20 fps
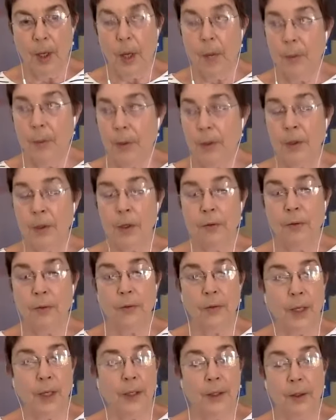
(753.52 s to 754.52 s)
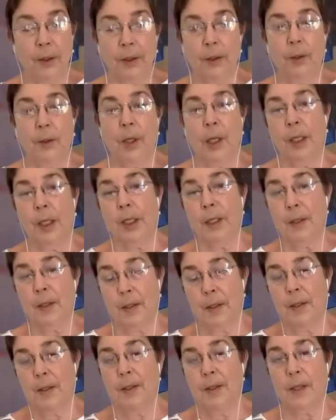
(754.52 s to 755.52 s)
but those are very good
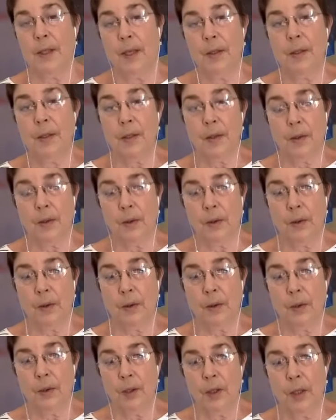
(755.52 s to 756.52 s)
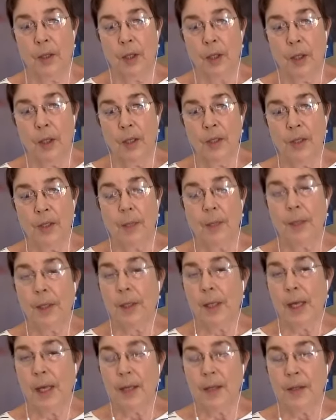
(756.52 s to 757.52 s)
qualities in a Zen student.
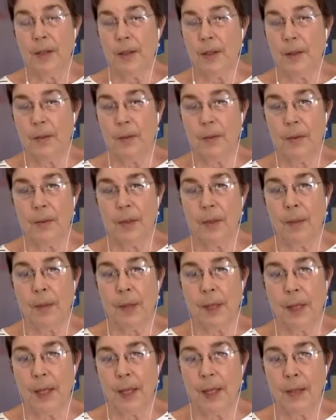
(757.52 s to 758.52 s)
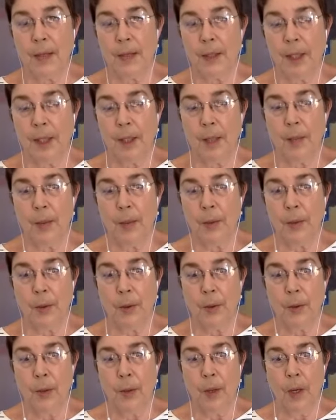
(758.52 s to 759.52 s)
Something has to keep
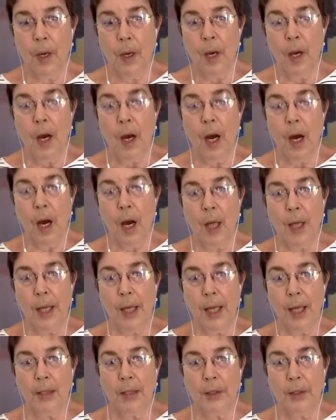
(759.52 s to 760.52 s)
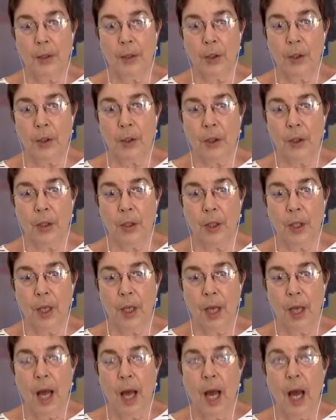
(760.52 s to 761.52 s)
you on that cushion.
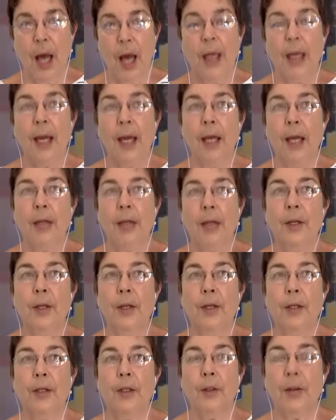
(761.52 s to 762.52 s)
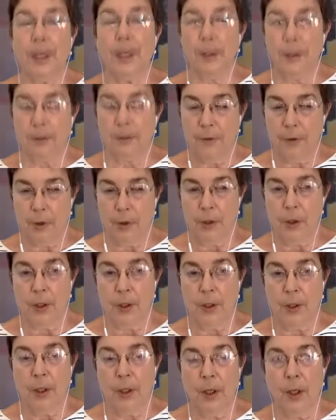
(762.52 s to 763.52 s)
I had the great good
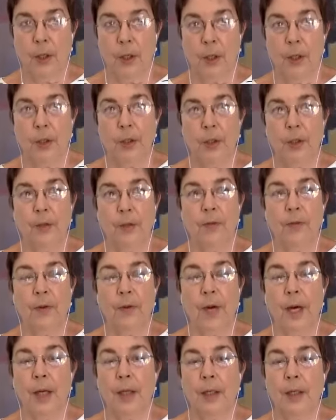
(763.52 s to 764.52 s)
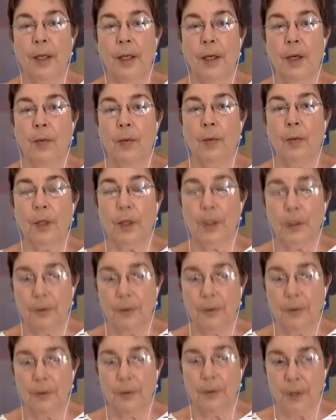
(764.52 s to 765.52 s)
fortune to find a
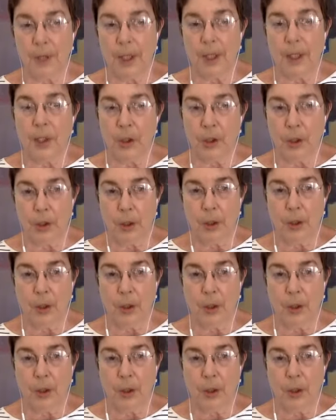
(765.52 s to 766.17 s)
wonderful teacher